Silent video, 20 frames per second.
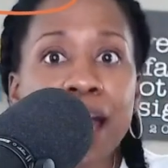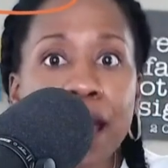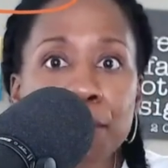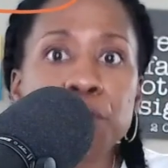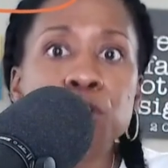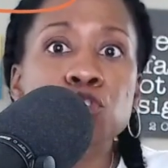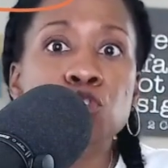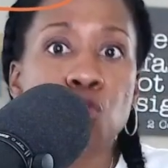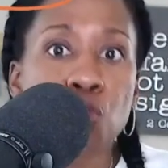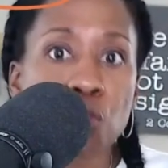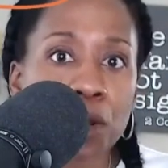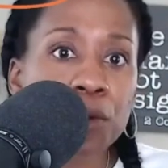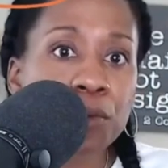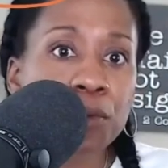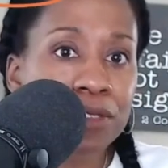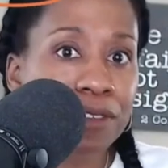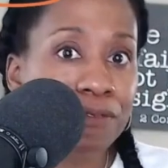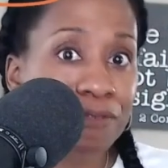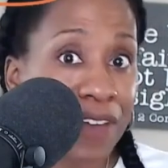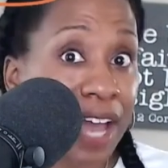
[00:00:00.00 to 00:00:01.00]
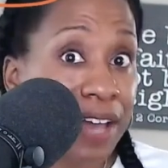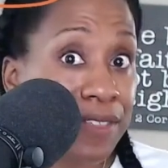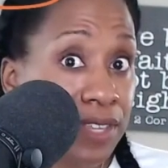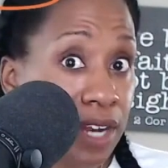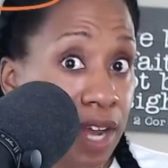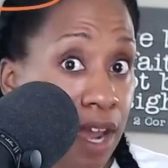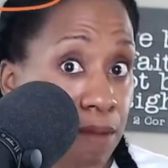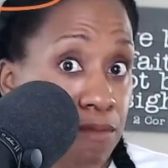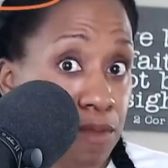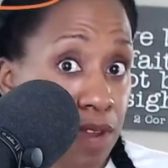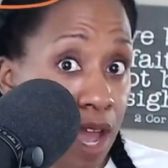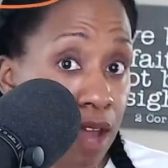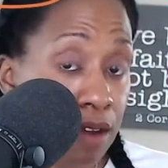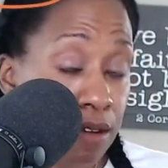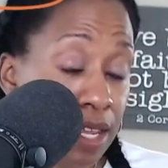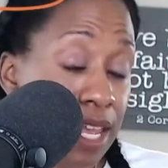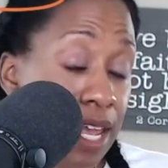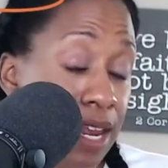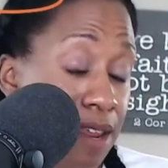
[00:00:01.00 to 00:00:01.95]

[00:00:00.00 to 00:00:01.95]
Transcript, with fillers: that I'm annoyed with the fact that I'm not